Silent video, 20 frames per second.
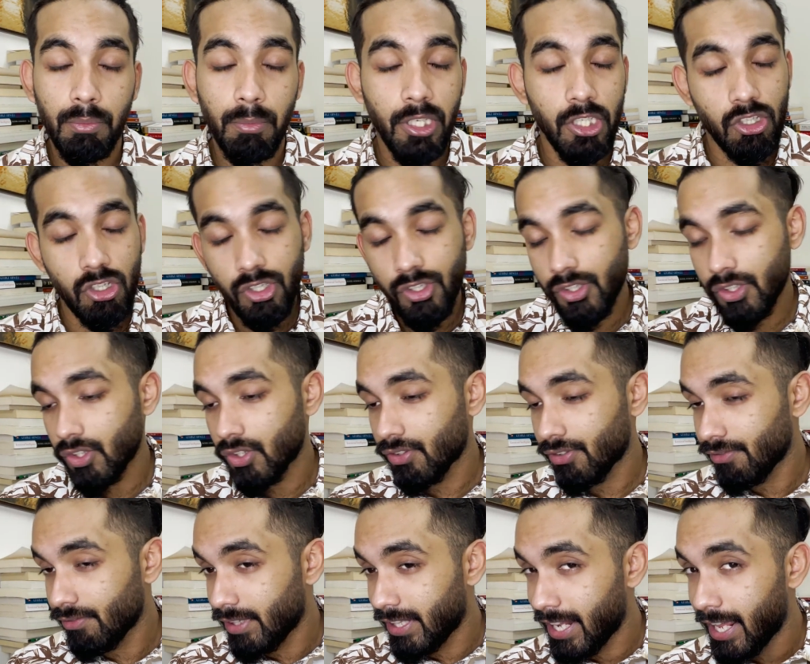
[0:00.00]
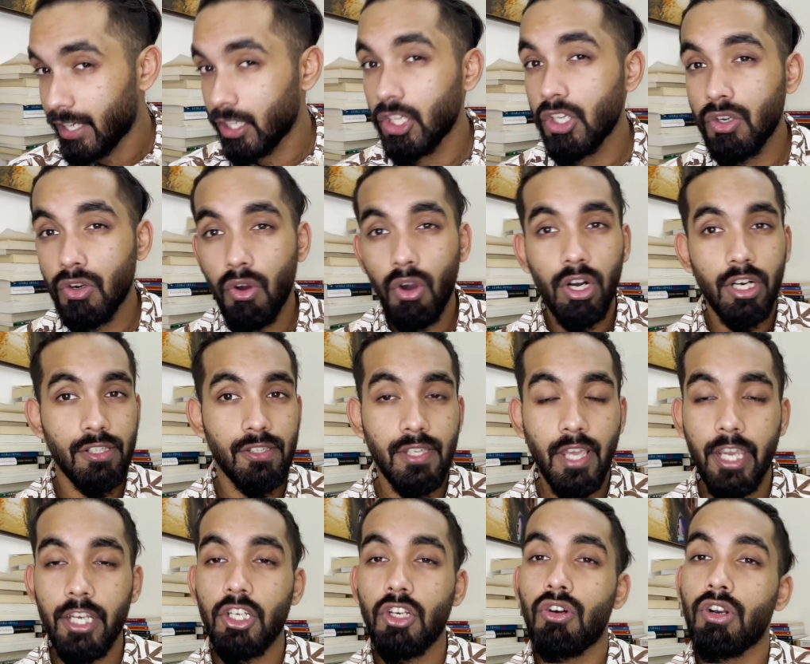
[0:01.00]
me, just letting you know on a
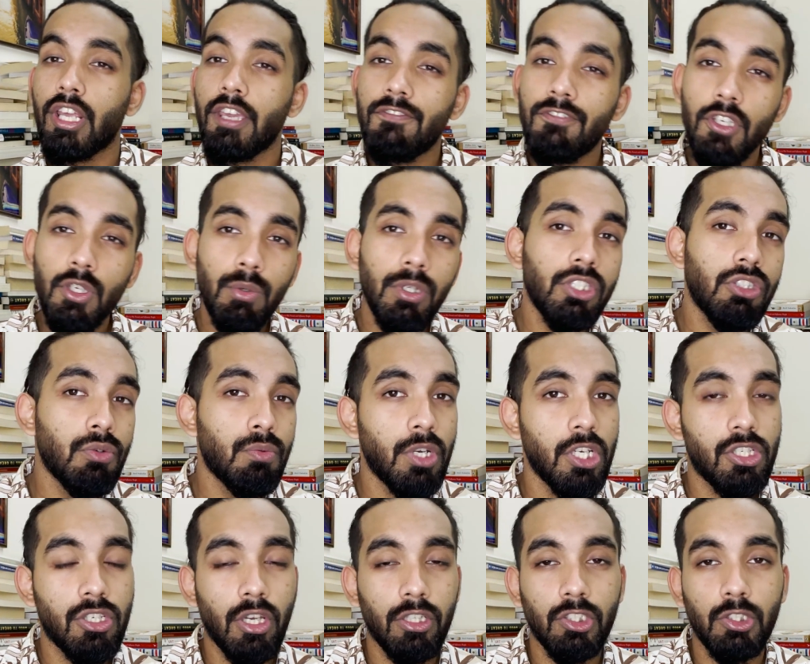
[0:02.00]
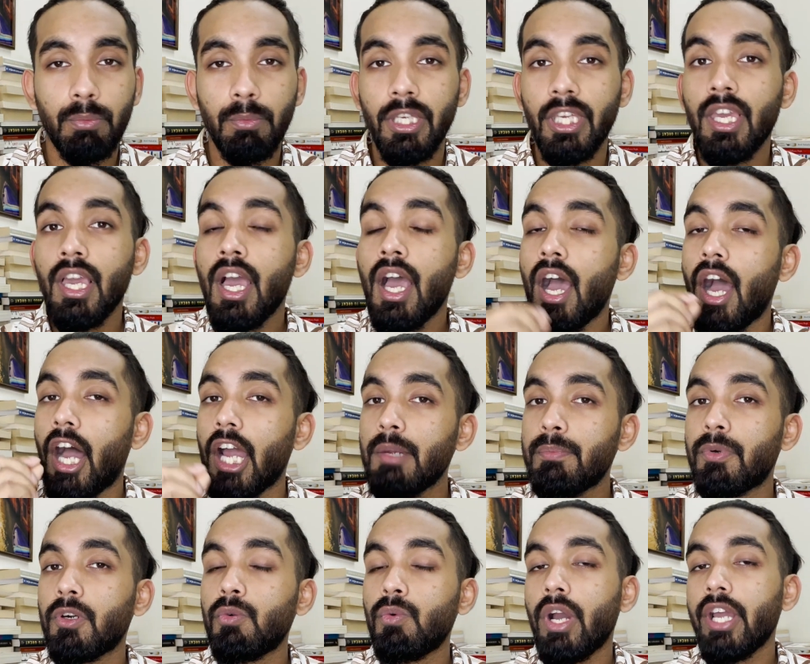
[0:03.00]
side note, if you were to reach out to me, I
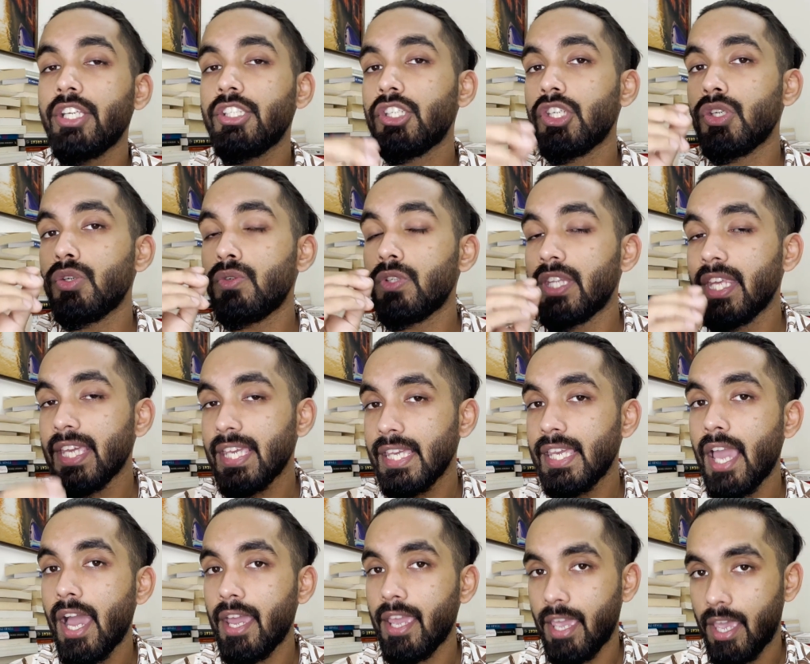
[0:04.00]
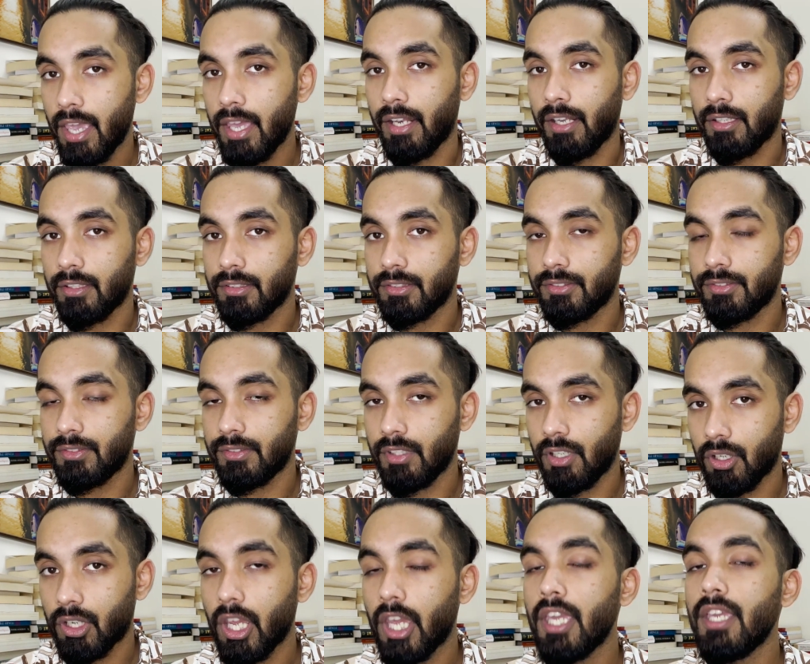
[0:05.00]
provide you the EIN,
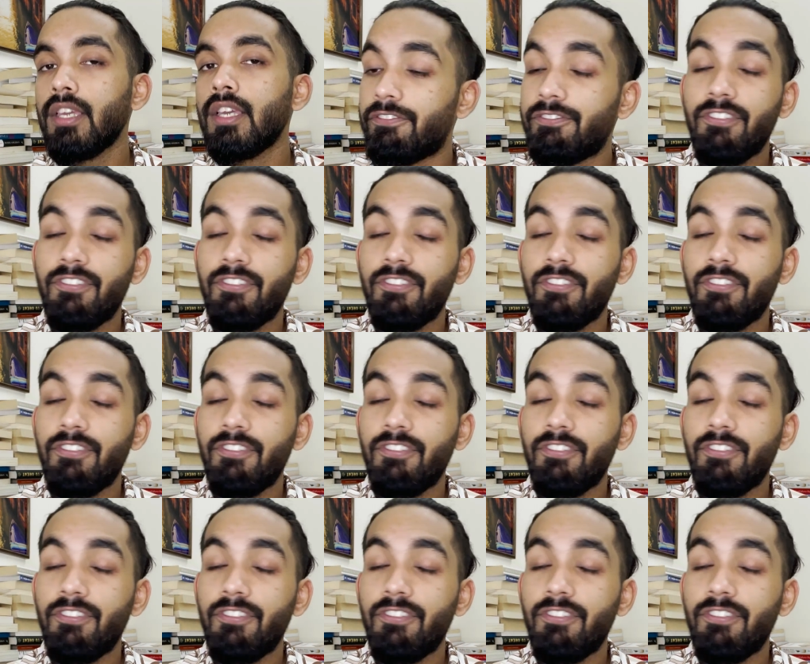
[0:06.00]
okay?